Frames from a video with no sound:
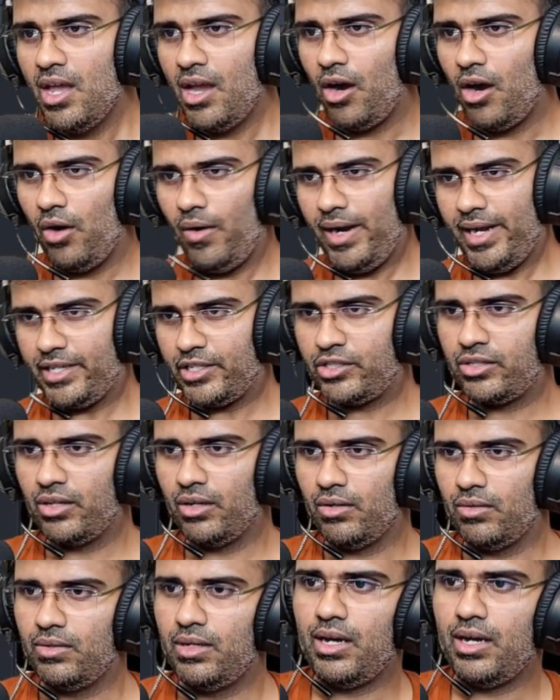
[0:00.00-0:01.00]
All right,
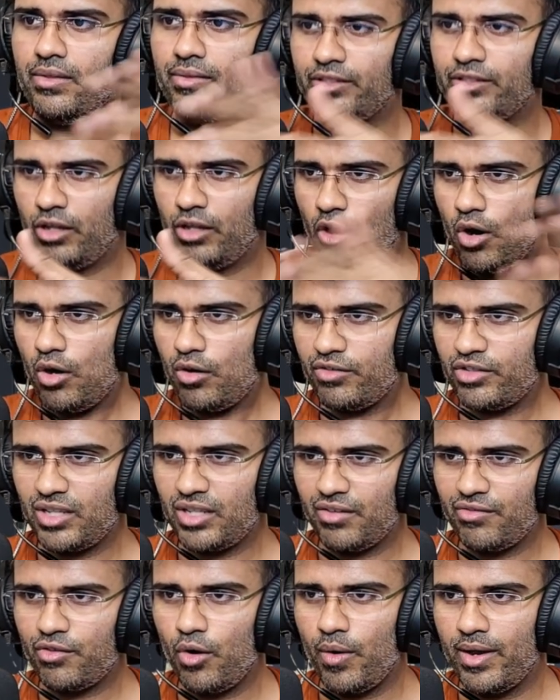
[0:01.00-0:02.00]
so there's a lot of
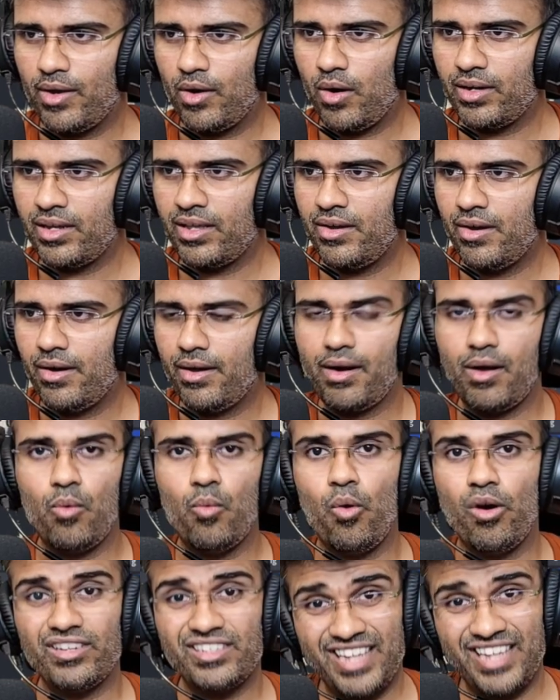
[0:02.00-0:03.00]
stuff going on here.
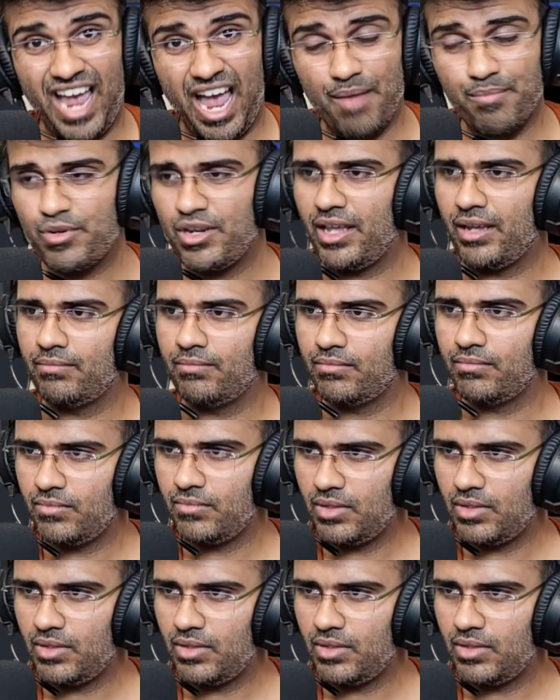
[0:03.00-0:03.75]
What's happening?